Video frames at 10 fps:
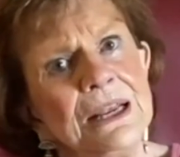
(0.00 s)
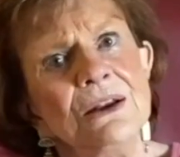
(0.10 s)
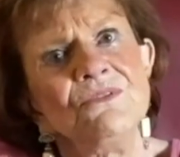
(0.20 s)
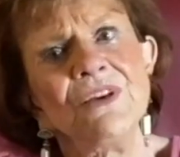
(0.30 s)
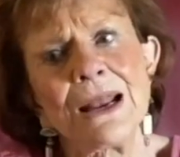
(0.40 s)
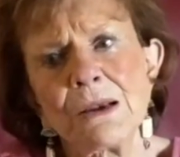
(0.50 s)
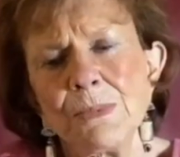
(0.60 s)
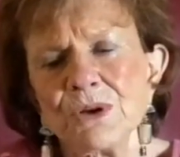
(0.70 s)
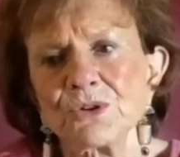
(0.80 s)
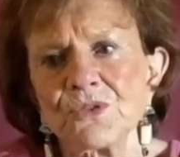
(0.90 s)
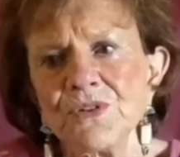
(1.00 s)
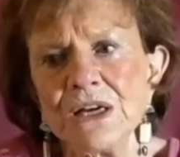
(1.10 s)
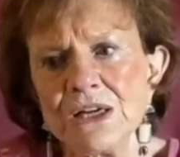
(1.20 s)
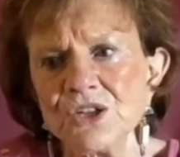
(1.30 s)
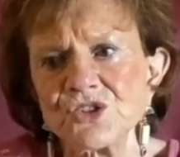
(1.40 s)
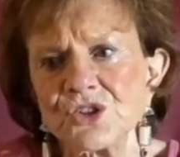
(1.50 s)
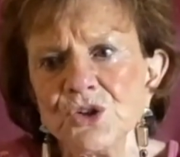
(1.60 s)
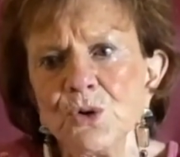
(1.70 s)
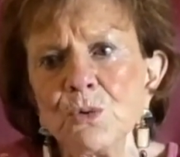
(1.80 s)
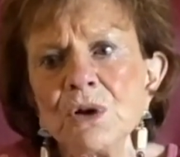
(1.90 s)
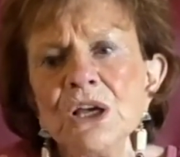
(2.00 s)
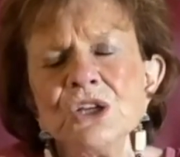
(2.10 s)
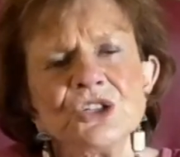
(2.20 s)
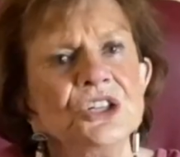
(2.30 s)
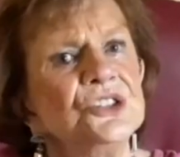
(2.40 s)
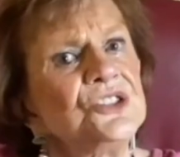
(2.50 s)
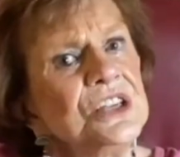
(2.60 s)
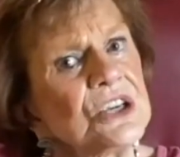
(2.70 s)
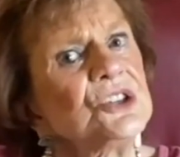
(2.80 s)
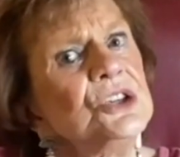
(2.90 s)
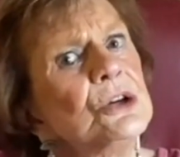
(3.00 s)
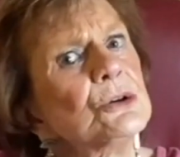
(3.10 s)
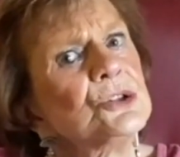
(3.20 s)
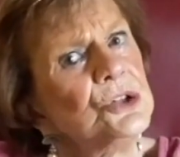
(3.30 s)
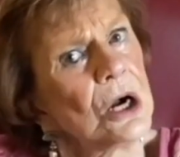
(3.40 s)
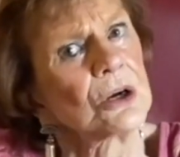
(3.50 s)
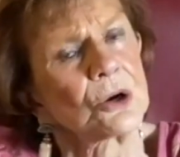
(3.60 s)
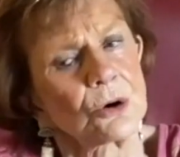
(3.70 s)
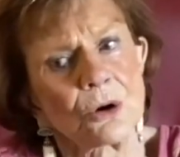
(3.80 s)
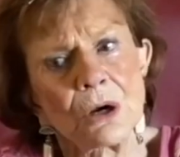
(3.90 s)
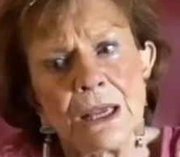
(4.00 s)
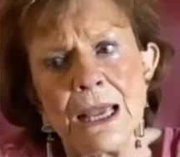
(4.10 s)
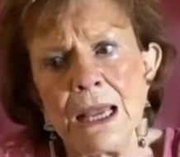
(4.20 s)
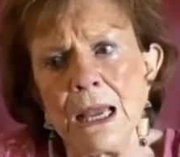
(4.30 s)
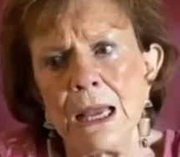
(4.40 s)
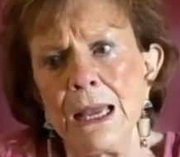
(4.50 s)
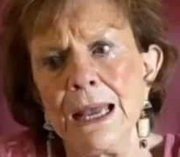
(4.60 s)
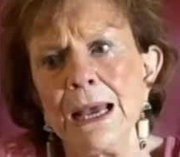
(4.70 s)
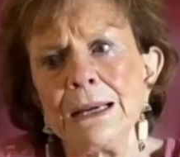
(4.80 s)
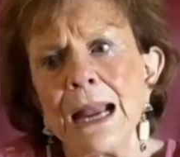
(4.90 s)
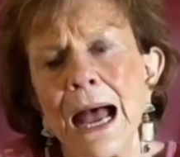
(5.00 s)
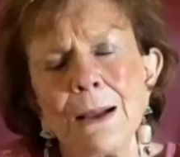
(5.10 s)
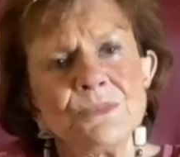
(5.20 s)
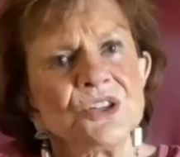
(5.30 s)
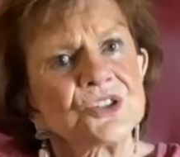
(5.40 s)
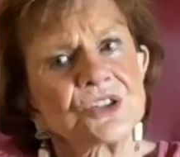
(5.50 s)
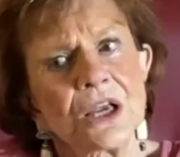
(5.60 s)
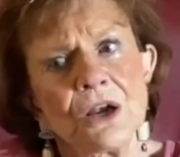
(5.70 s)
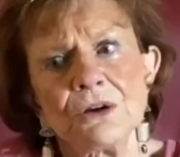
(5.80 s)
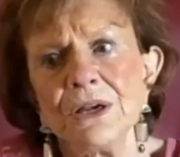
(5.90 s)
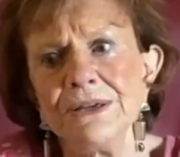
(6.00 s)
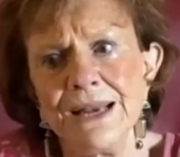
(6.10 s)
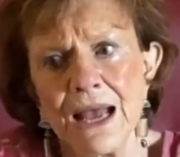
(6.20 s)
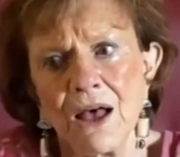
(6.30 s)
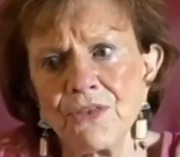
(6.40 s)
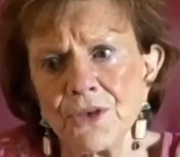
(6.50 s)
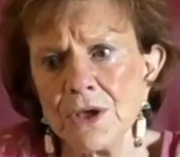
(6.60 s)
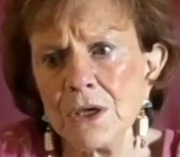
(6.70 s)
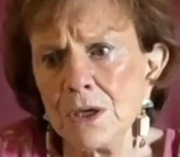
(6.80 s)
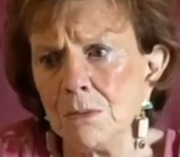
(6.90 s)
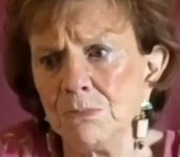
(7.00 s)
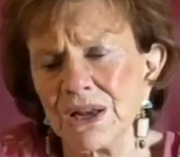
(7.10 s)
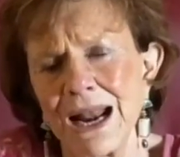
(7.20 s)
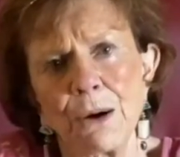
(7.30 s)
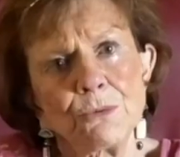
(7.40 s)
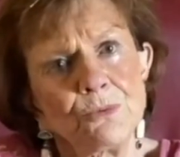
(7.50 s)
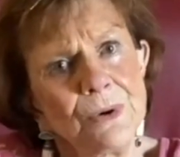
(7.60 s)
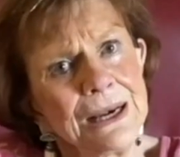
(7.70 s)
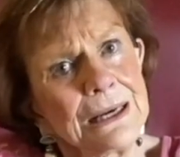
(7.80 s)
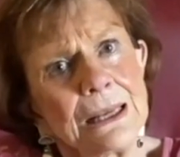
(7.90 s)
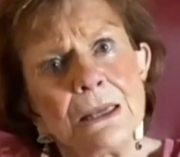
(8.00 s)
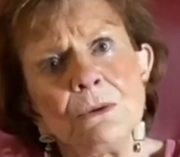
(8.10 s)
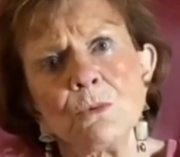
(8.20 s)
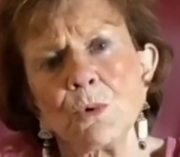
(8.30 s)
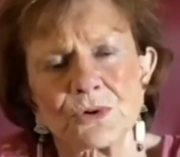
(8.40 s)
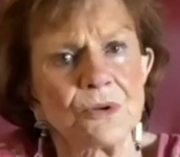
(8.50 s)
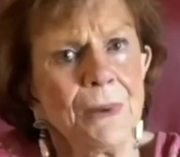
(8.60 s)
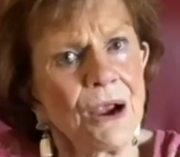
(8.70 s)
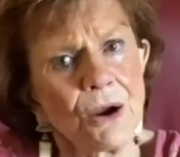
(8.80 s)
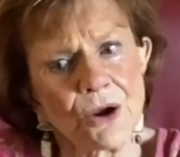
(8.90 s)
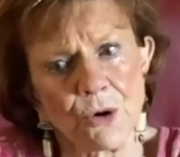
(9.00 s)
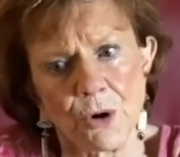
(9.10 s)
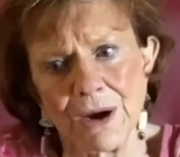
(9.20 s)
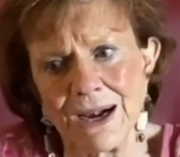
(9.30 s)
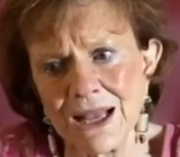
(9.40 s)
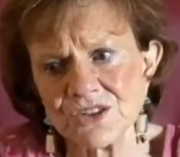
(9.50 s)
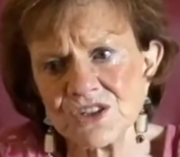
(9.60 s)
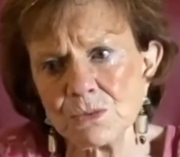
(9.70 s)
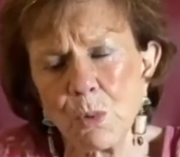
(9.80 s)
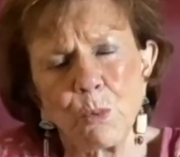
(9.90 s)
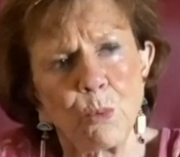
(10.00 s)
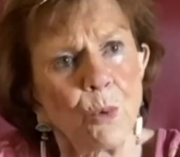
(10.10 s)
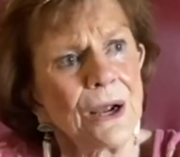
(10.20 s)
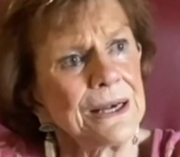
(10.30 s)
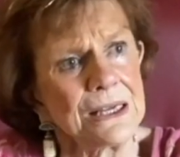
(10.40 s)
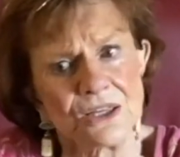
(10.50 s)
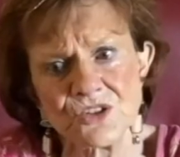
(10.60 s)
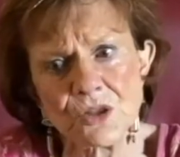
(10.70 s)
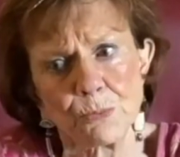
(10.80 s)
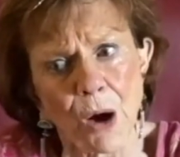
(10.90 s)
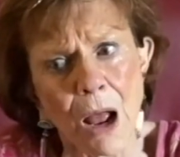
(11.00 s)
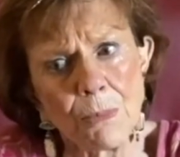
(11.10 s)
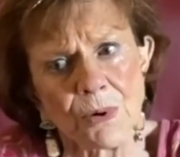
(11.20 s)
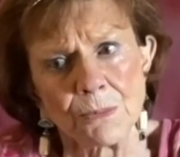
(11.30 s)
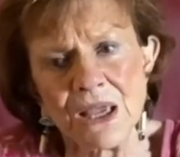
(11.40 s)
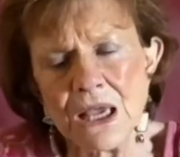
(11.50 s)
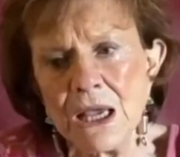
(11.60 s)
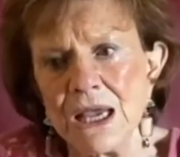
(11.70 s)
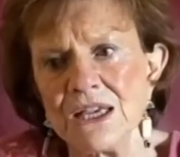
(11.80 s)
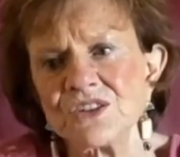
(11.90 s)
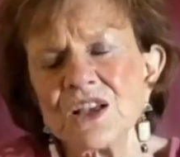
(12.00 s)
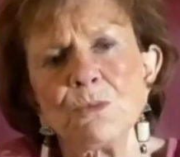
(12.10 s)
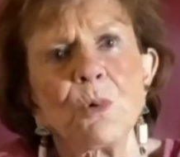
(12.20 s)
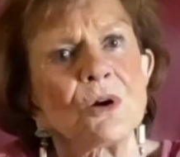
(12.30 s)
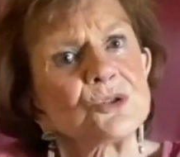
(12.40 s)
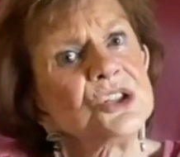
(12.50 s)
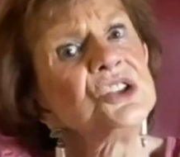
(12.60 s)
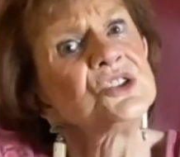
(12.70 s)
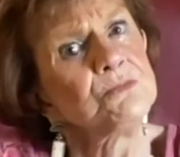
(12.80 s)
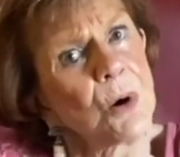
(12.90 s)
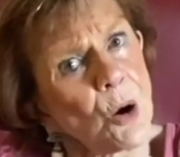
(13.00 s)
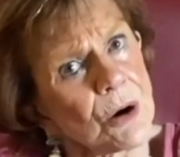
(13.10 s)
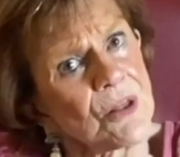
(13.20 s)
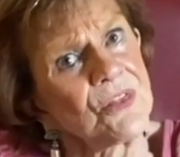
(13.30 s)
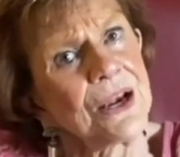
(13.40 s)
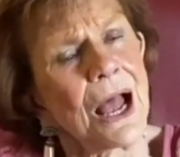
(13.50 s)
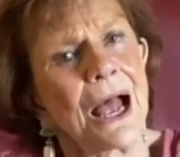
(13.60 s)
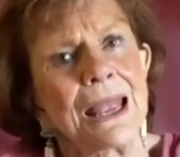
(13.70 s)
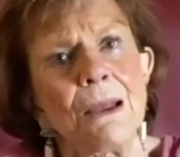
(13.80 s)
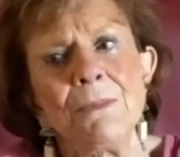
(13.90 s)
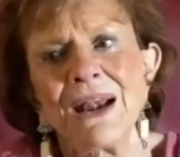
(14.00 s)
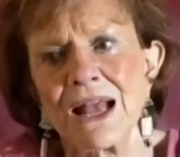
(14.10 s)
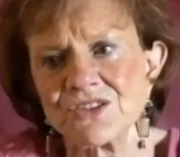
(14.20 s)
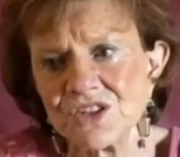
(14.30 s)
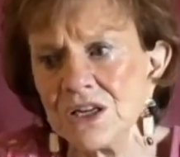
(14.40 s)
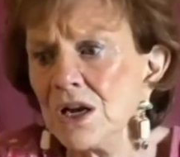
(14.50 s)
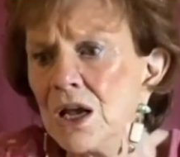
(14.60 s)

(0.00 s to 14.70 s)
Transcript: at Vanderbilt Divinity School. She's 6 years younger. And I'm just scared to death, but I really want to marry her." And I said, "Well, what is the problem?" He said, "Well, she's smarter than I am." And I said,